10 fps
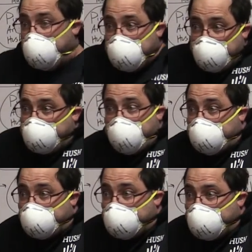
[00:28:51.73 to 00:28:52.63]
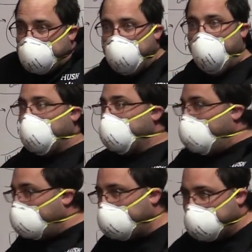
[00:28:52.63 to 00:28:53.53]
I can't fucking prove it.
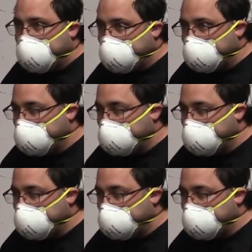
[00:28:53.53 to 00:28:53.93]
Nobody could